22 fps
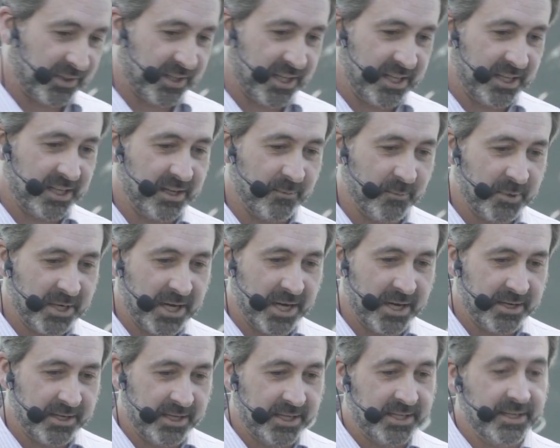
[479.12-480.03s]
City in
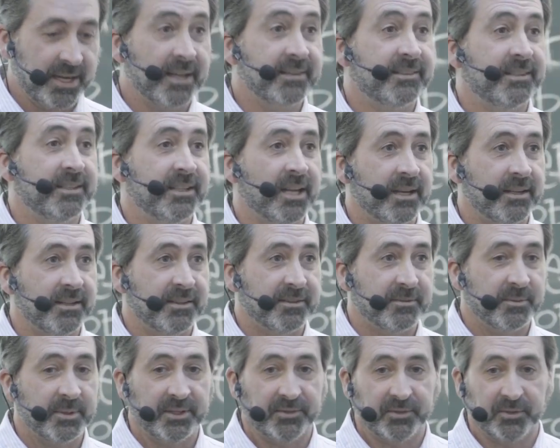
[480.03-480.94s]

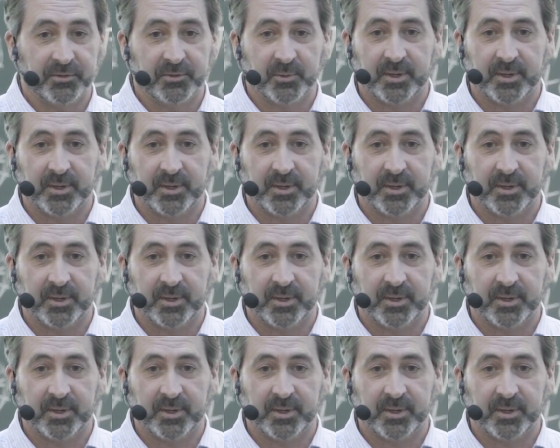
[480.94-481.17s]
1993, so